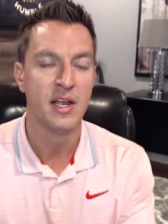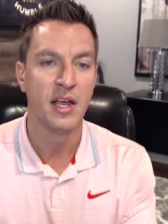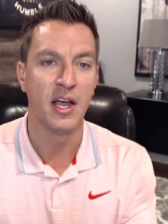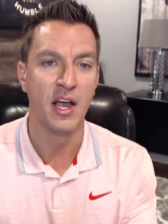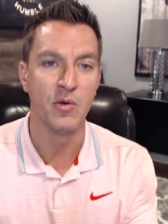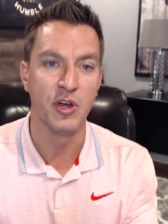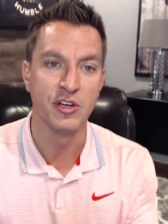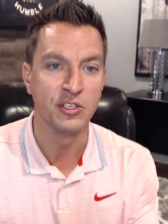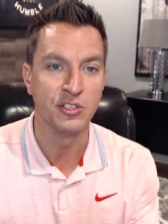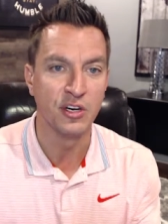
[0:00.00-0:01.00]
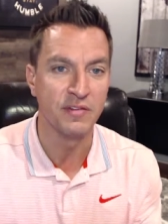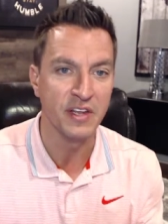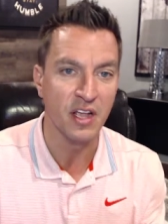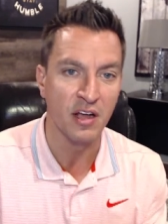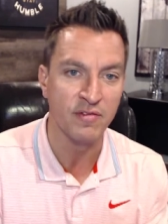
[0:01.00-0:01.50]
Uh, we are
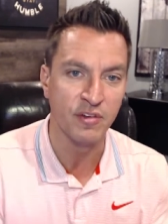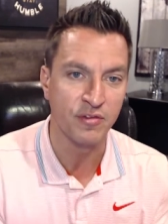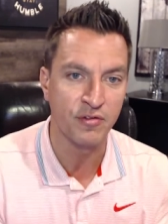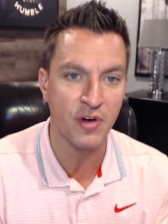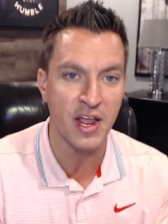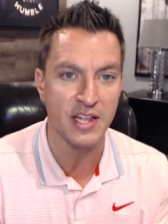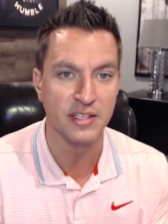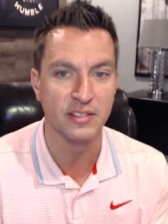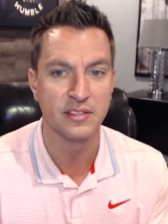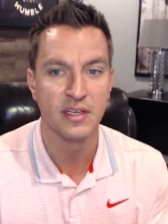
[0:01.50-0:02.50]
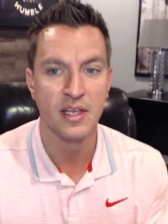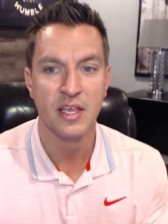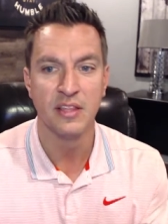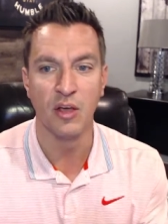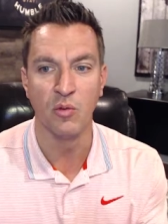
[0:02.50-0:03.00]
deserving of the friends
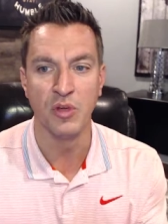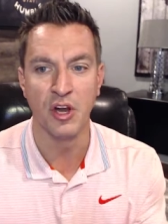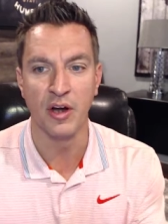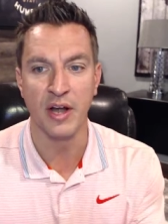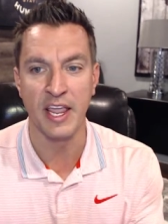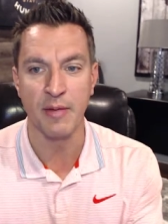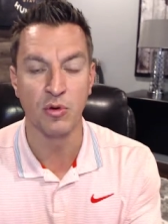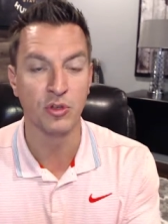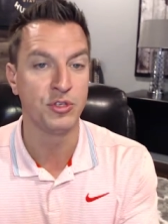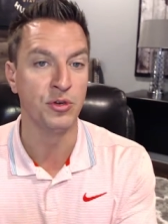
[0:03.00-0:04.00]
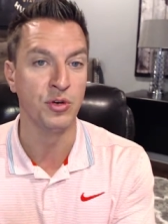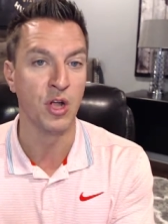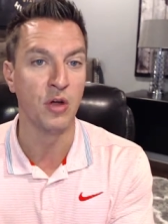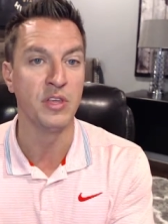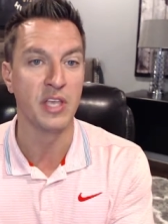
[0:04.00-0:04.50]
that we are able to
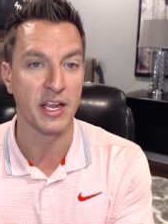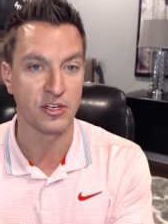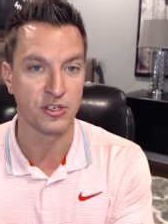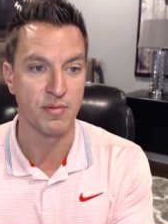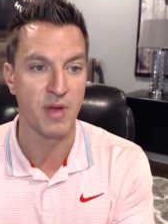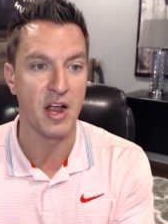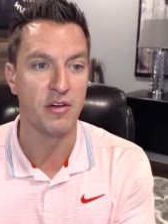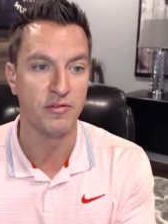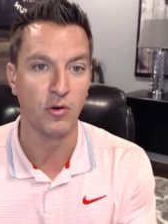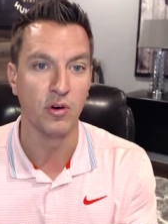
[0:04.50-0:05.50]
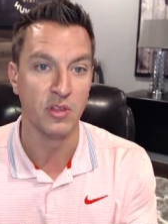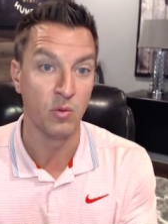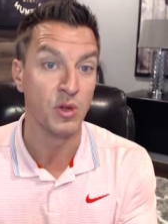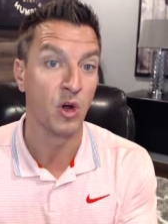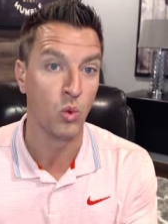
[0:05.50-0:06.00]
go the extra mile for,
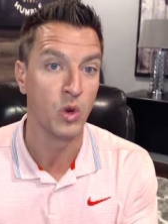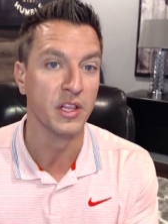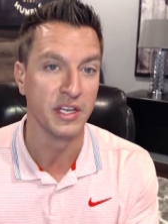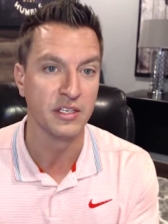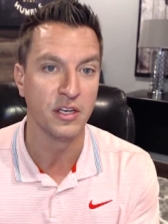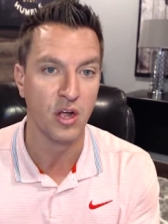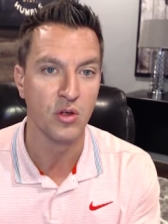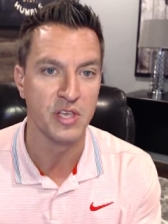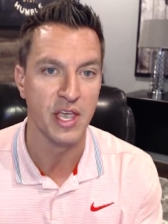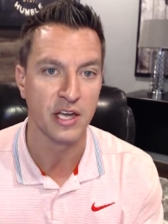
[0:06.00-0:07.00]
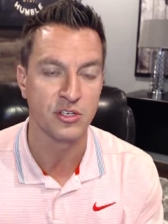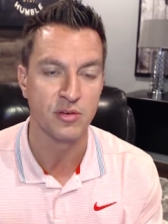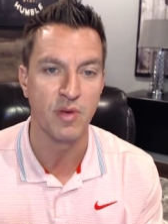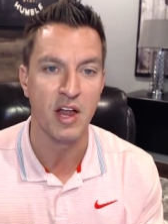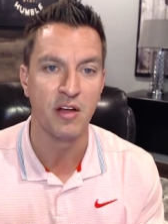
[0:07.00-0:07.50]
that we are willing to go the
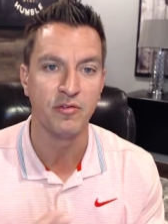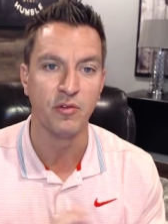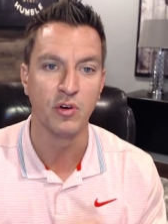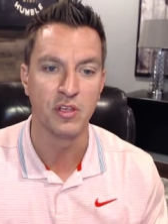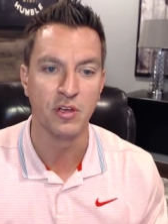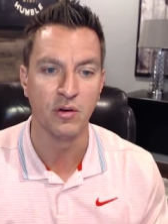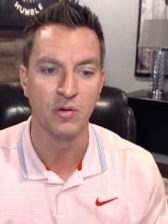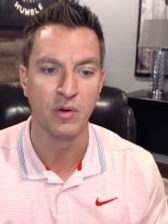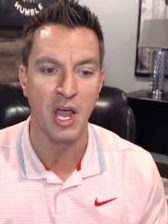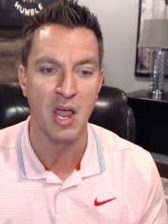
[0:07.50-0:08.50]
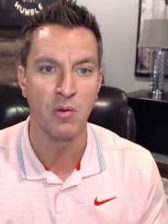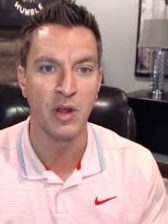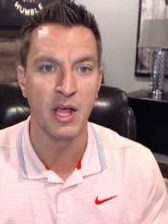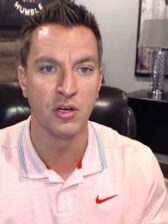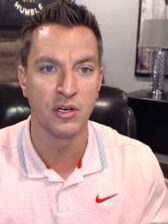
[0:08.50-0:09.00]
extra mile for. You know, when I
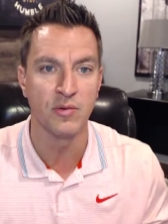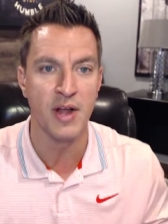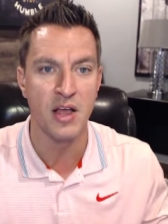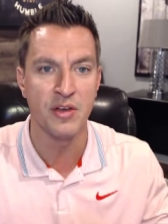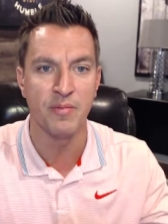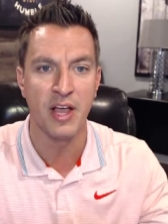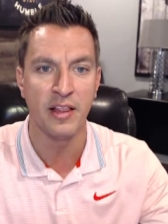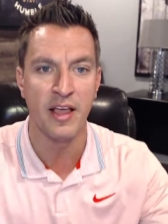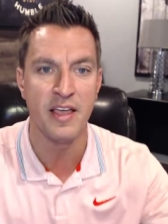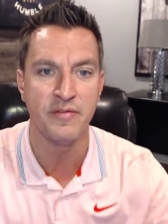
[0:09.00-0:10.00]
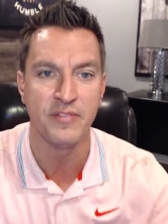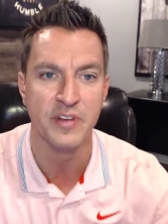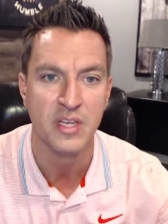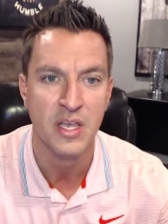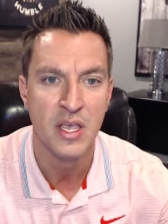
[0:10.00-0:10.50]
when I look around in my life
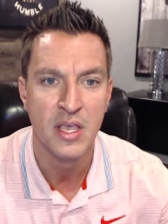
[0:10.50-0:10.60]
and